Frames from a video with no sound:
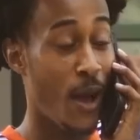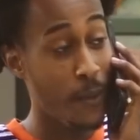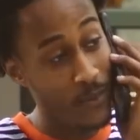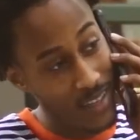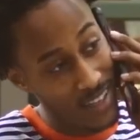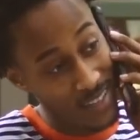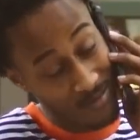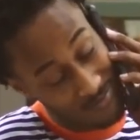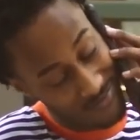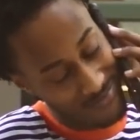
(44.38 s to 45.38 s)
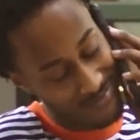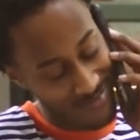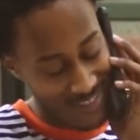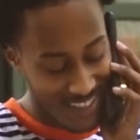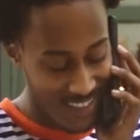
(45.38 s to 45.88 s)
call with their family,
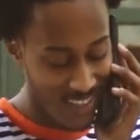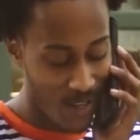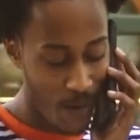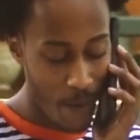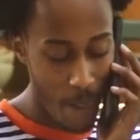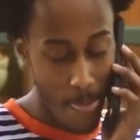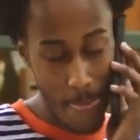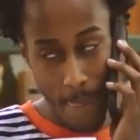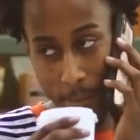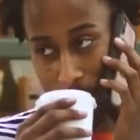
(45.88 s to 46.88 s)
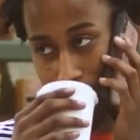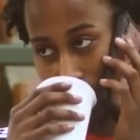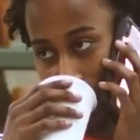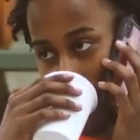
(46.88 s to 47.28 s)
standing there for 40 minutes